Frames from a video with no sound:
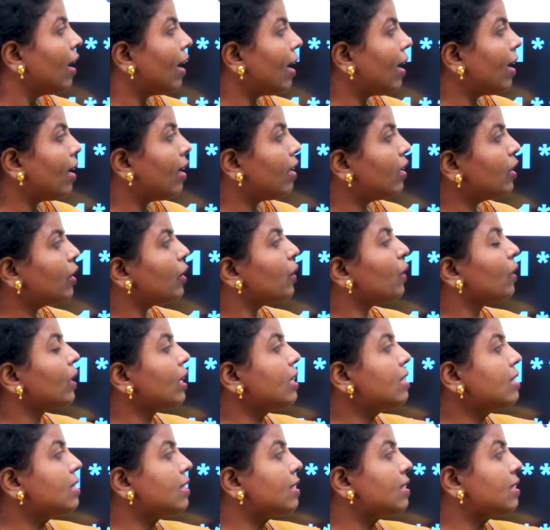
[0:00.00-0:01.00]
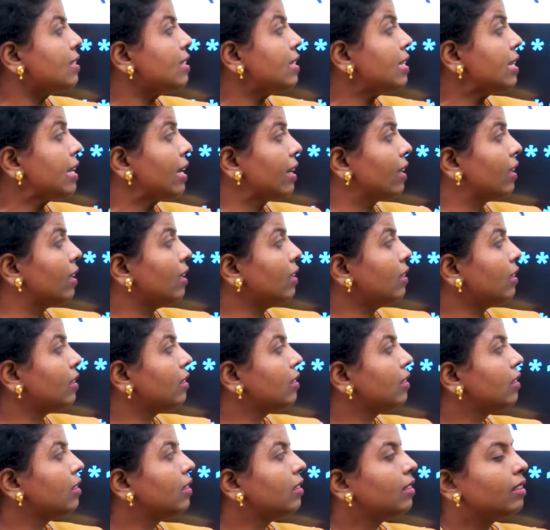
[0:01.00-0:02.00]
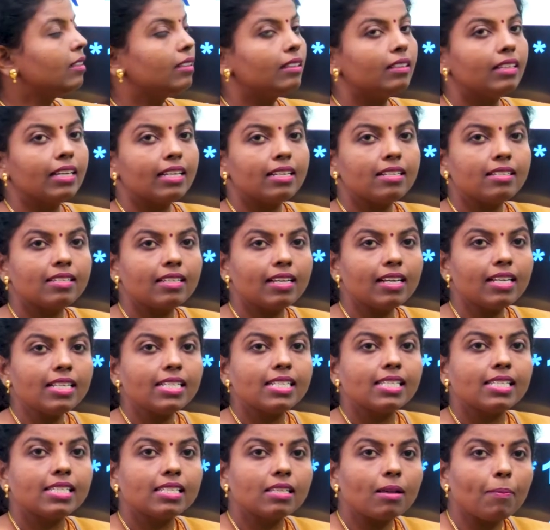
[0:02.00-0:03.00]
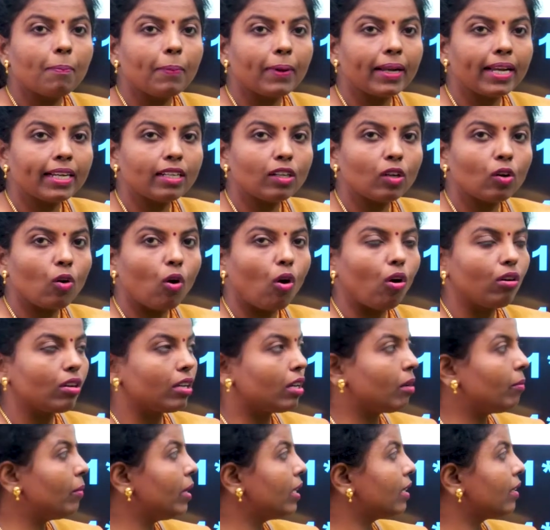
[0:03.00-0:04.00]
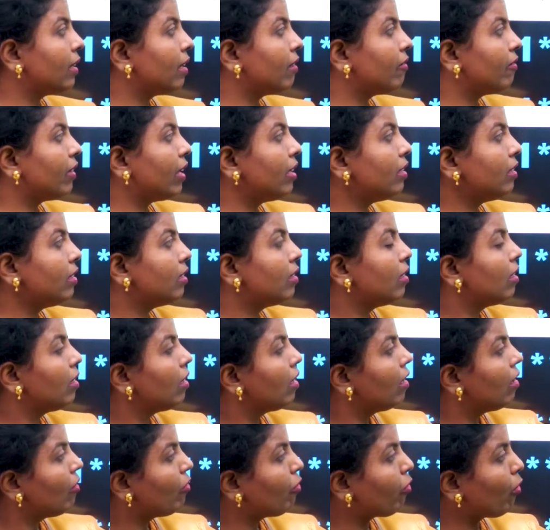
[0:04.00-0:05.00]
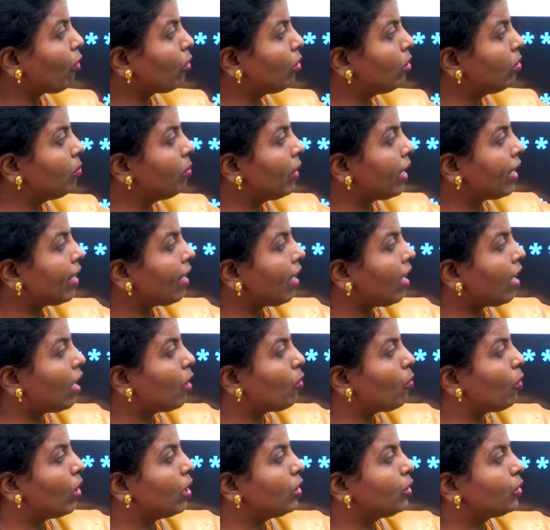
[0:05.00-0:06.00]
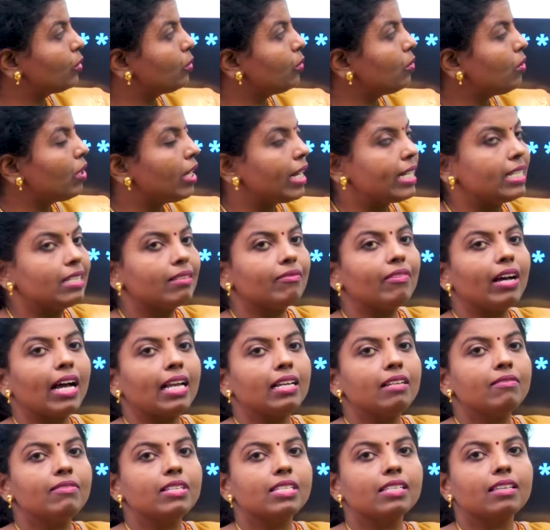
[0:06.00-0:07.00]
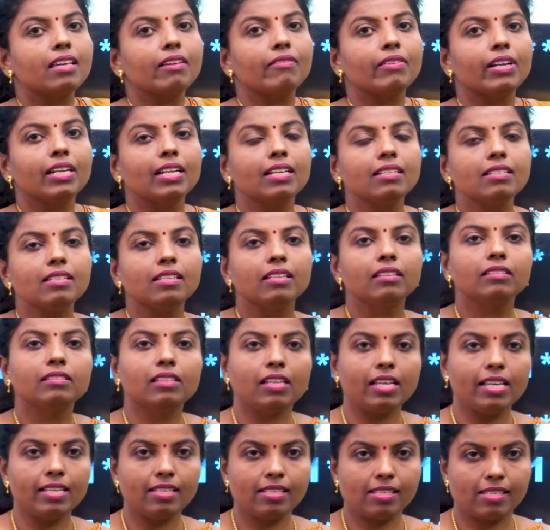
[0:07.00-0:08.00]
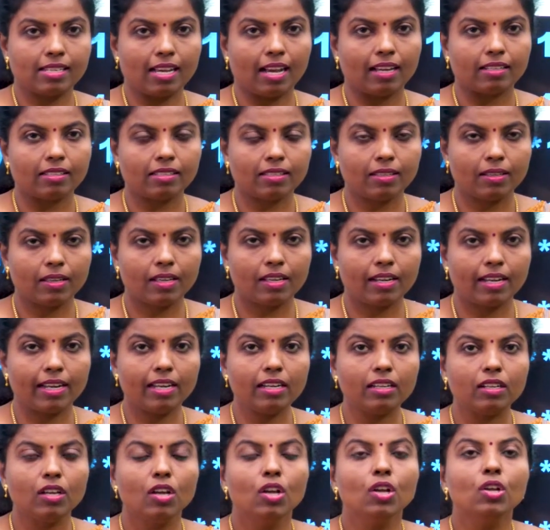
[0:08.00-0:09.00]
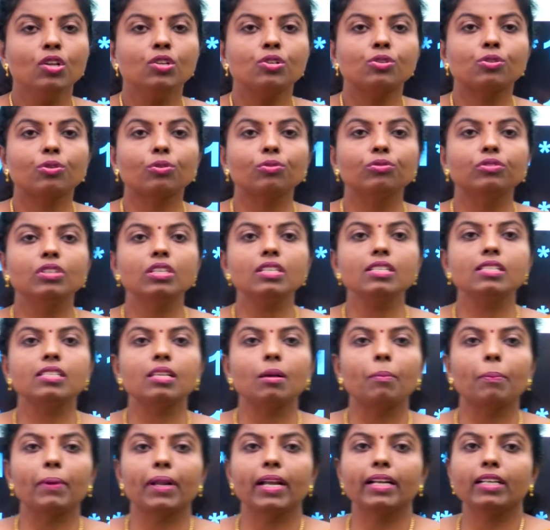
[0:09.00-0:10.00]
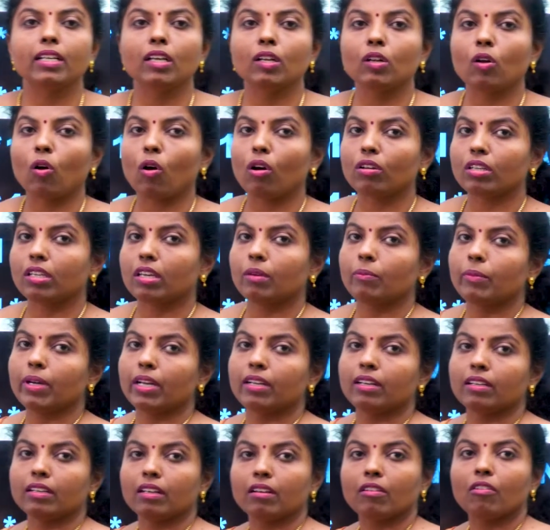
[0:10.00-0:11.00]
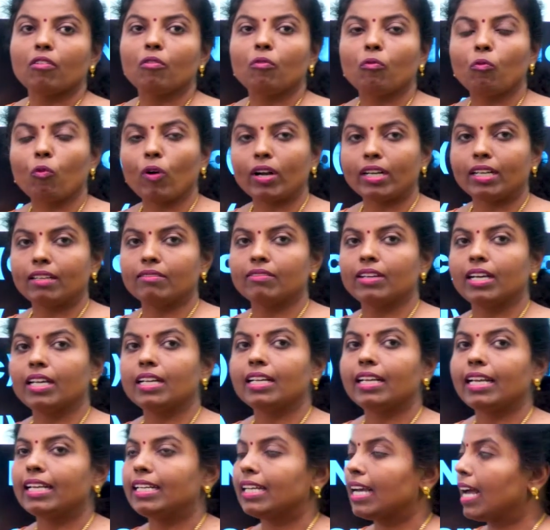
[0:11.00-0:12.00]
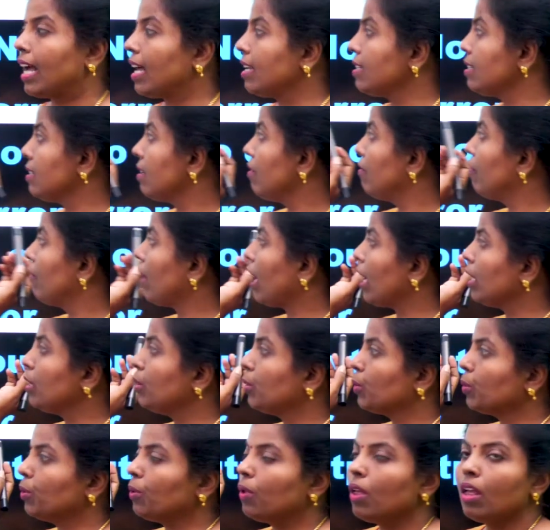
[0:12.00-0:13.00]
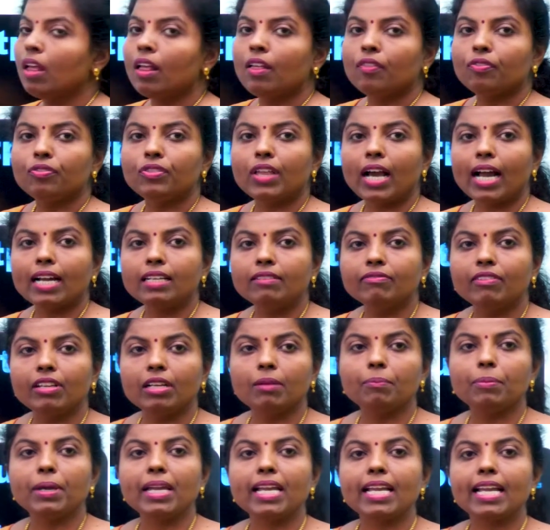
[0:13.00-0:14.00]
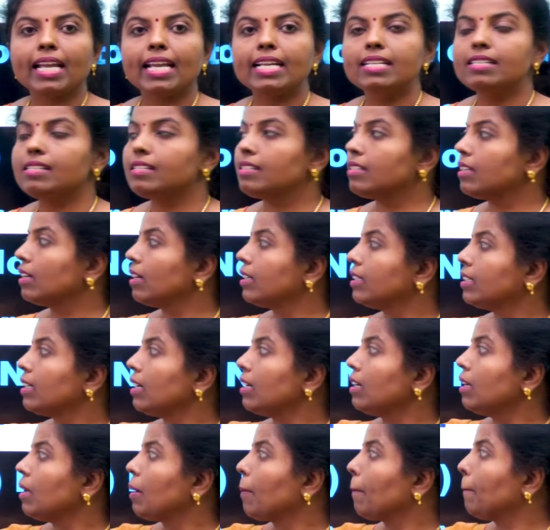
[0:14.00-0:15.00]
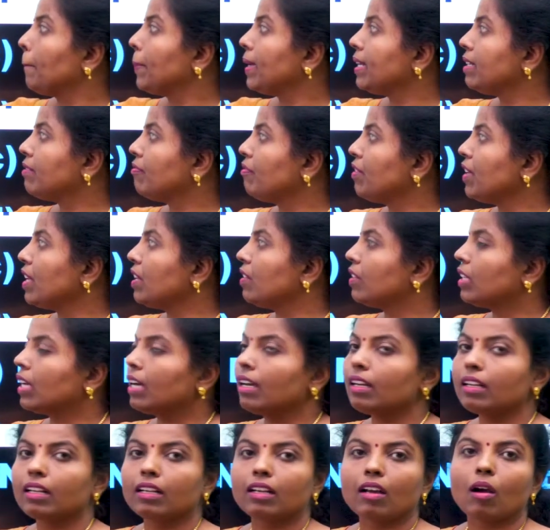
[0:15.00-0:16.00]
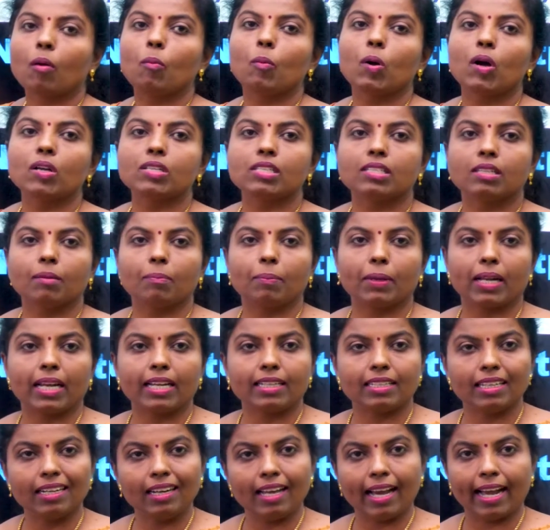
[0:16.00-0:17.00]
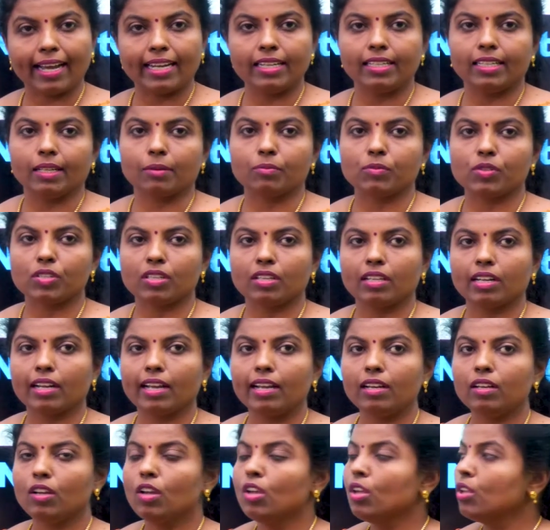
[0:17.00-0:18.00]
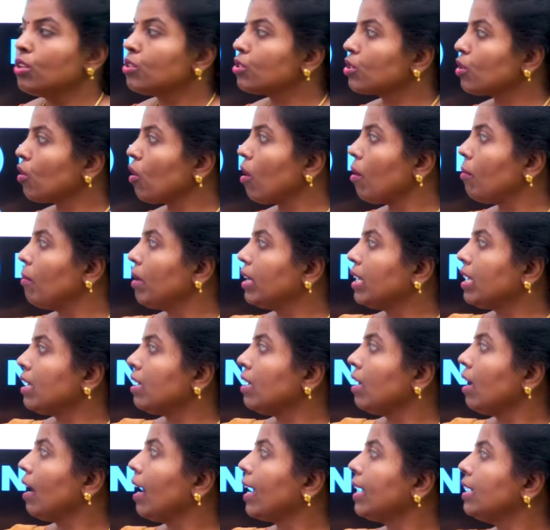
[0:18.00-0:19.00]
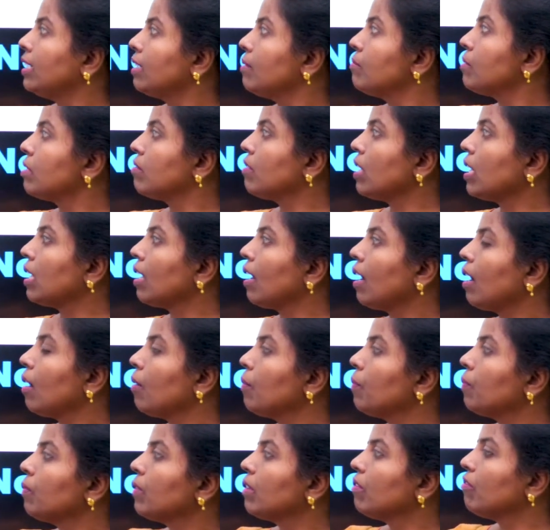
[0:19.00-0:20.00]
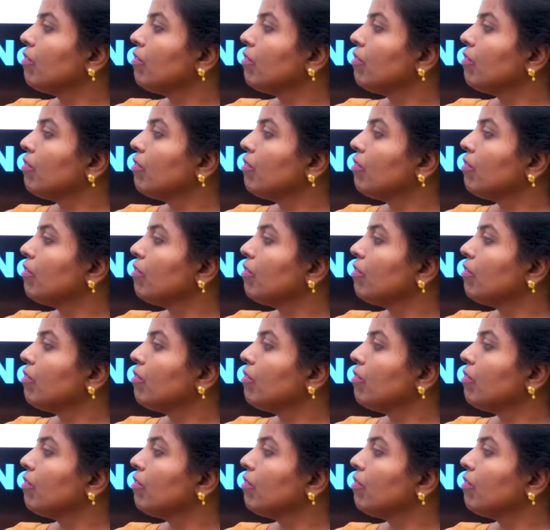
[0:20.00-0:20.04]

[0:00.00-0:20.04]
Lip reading: And you can see here there is a separator argument given followed by equal to, its value is given as 3 stars, right? So this separator argument, whatever it has a value, that will be inserted between the comma separated items, right? So how many items we have?